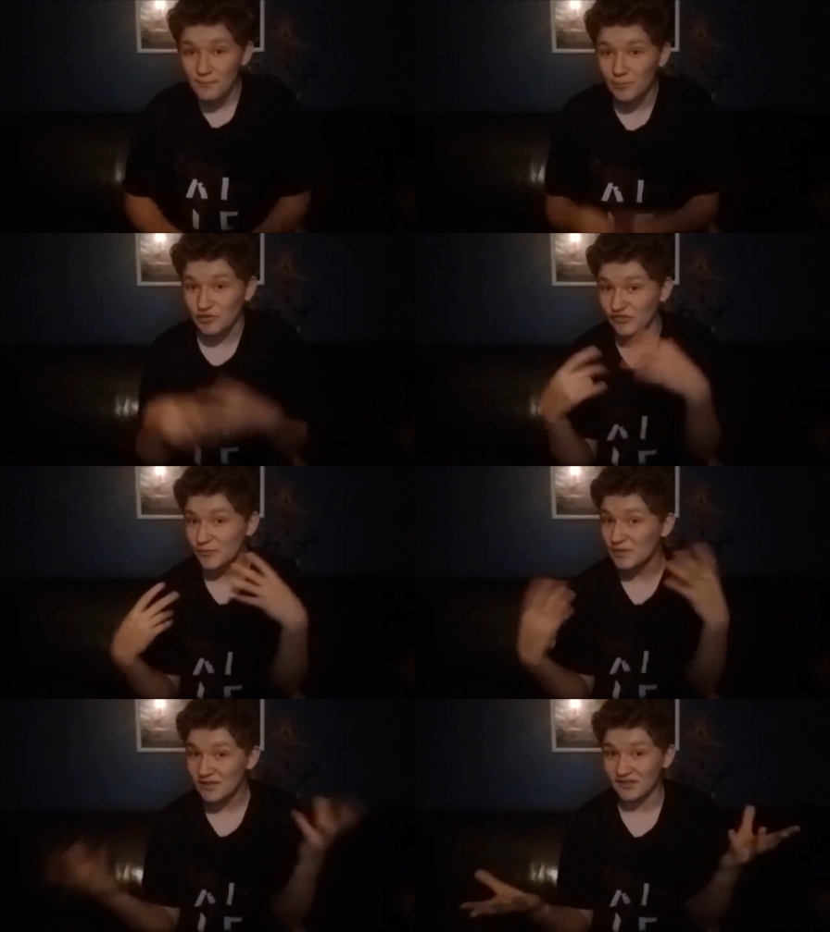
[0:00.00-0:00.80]
But
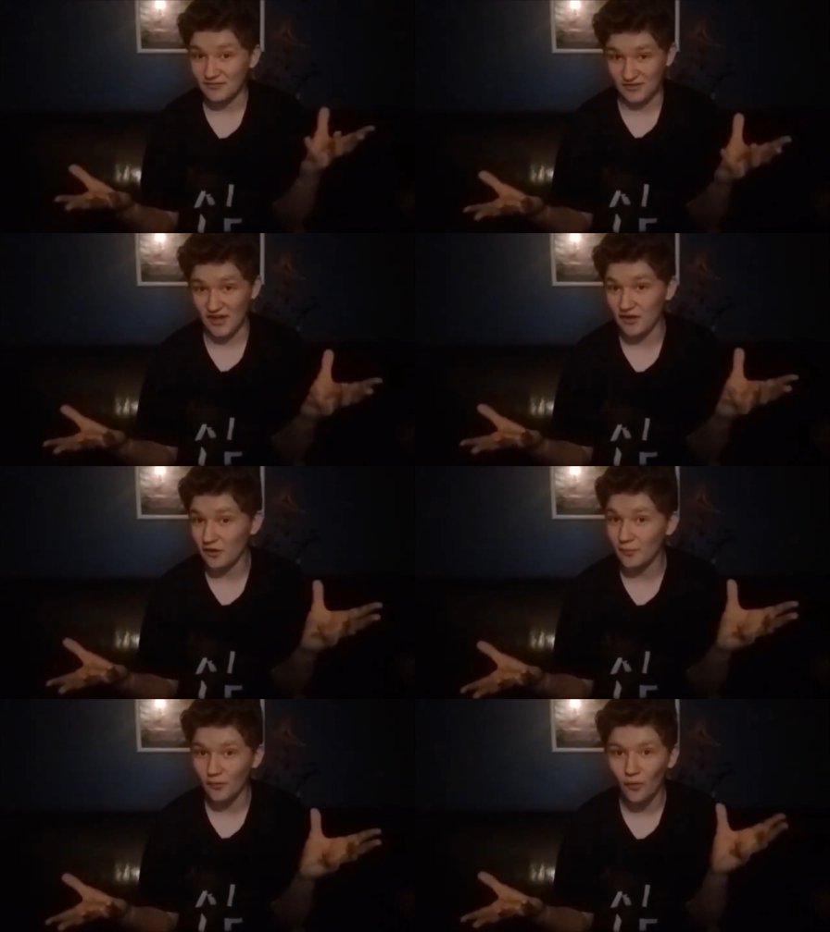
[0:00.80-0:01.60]
speaking of
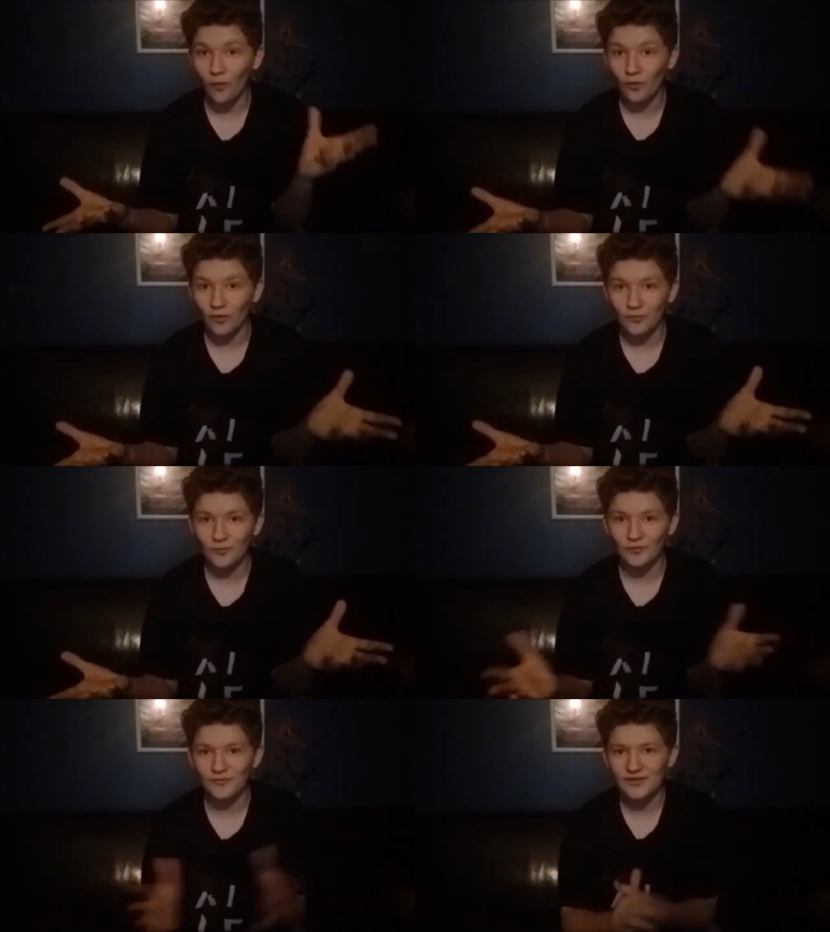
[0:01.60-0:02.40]
terrible horror
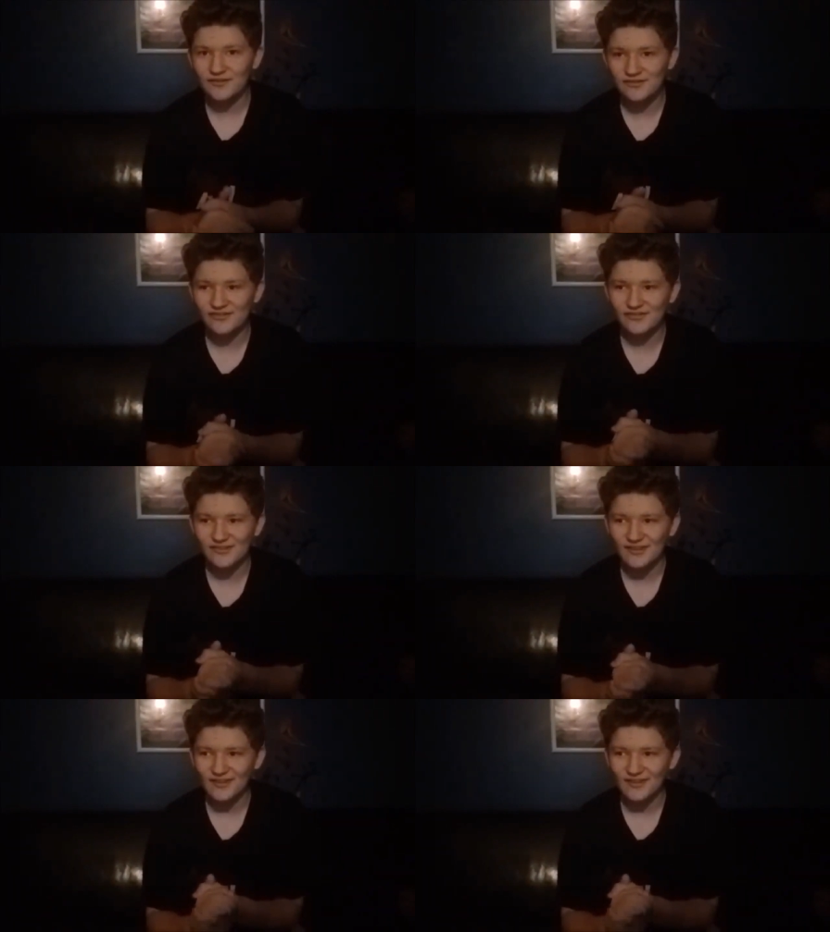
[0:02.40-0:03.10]
movies,